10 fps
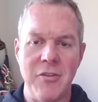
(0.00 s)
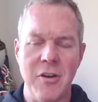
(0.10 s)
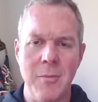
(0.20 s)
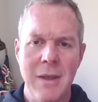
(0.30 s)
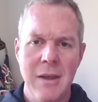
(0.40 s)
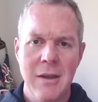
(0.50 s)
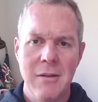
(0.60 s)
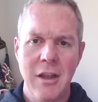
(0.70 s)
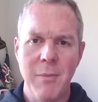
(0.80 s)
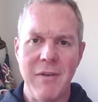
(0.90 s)
So
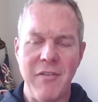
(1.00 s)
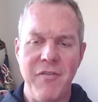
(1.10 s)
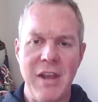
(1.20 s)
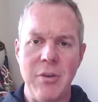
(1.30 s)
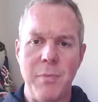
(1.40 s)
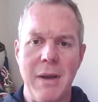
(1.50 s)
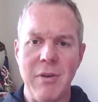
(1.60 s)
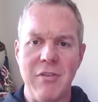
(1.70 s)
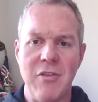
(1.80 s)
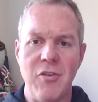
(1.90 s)
a little bit of a fade the
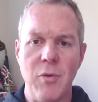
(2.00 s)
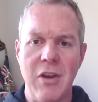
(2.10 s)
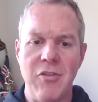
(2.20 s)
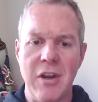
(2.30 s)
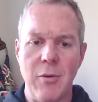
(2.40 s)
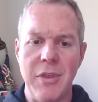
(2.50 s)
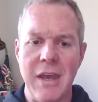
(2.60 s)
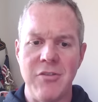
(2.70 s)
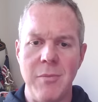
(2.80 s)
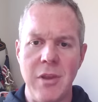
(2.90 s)
public situation here with
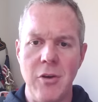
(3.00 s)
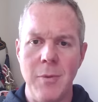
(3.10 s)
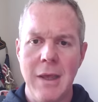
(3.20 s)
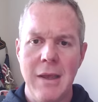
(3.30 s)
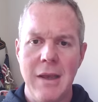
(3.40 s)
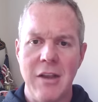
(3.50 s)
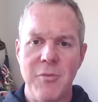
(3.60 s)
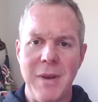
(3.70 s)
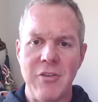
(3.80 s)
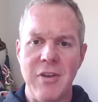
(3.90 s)
S M U,
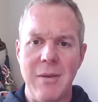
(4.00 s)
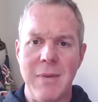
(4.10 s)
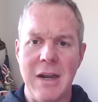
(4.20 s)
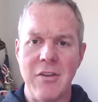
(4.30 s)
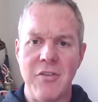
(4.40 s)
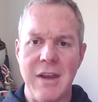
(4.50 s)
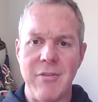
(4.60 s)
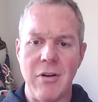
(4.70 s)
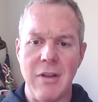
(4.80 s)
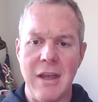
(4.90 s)
especially at minus
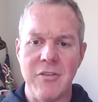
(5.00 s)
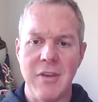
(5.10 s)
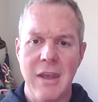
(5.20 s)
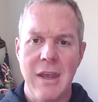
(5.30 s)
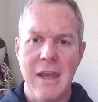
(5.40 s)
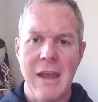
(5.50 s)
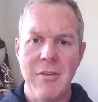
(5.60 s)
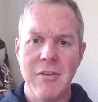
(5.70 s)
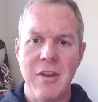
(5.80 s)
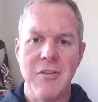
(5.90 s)
seven or less. And
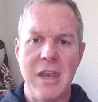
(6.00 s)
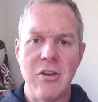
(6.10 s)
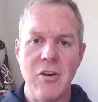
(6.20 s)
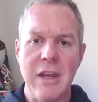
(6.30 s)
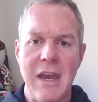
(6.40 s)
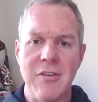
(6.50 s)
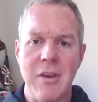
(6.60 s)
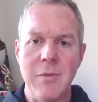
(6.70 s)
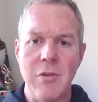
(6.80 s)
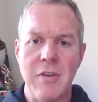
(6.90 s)
this is a good S
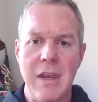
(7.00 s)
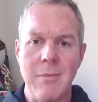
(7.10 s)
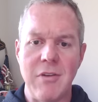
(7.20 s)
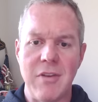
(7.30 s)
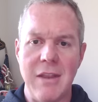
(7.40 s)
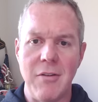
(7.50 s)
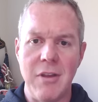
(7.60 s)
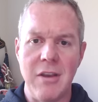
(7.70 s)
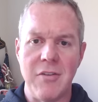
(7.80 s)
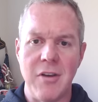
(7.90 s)
M U team, to say the
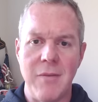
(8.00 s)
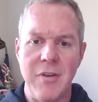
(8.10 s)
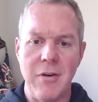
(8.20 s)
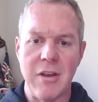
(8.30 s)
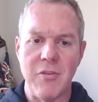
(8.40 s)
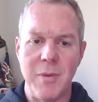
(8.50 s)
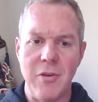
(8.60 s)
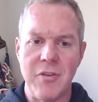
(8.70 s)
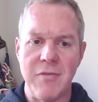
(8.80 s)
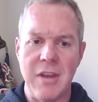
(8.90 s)
least. Um, very
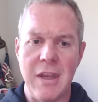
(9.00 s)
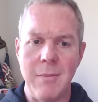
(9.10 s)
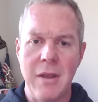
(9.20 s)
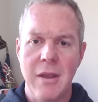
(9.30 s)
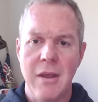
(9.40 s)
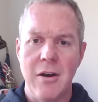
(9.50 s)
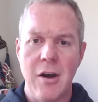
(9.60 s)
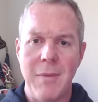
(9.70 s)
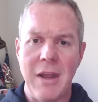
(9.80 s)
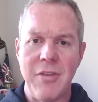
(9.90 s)
explosive team,
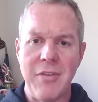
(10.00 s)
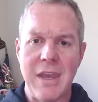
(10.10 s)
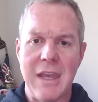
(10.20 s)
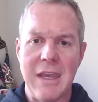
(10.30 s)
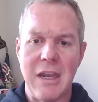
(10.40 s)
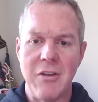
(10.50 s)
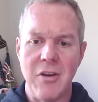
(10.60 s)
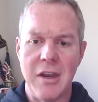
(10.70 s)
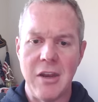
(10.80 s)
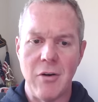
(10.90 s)
um, and I think they can get it
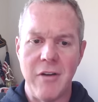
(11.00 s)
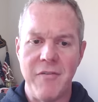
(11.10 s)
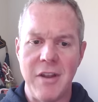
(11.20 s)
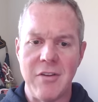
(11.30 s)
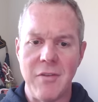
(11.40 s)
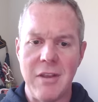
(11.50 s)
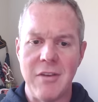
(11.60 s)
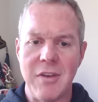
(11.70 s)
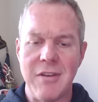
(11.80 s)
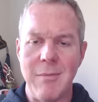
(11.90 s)
done here offensively.
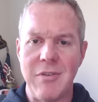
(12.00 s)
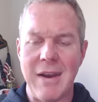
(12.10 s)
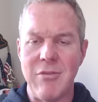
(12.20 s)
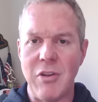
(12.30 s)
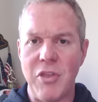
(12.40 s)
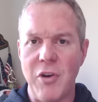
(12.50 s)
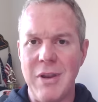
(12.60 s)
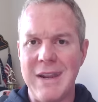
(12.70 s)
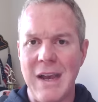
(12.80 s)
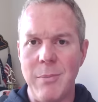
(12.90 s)
This is a team that's averaging
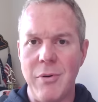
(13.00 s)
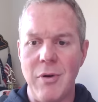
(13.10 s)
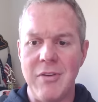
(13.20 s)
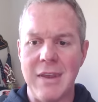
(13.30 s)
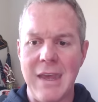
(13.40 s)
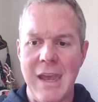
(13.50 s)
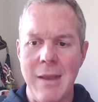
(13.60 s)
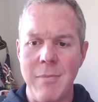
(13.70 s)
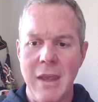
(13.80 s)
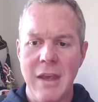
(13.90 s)
thirty-nine points a
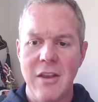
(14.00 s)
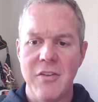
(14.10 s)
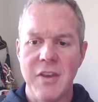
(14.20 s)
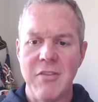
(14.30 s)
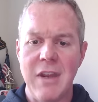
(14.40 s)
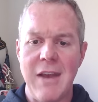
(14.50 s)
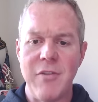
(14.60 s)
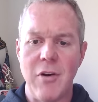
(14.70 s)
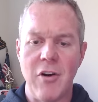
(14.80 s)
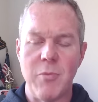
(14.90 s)
game, six point five
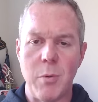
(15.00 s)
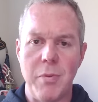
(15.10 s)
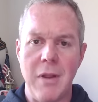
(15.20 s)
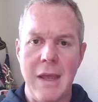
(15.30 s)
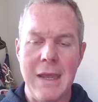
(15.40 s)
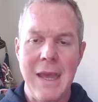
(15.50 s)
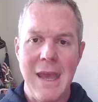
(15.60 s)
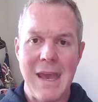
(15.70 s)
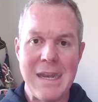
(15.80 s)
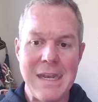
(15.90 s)
yards per play,
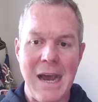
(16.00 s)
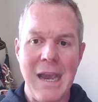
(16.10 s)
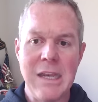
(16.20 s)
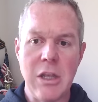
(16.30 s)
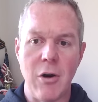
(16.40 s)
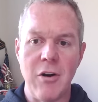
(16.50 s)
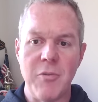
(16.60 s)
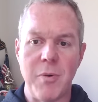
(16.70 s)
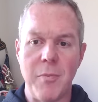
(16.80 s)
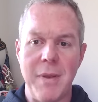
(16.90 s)
and nine yards
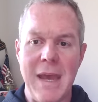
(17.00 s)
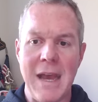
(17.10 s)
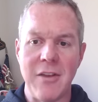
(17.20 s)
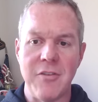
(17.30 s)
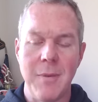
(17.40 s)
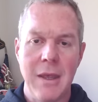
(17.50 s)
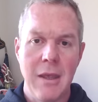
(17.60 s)
per pass.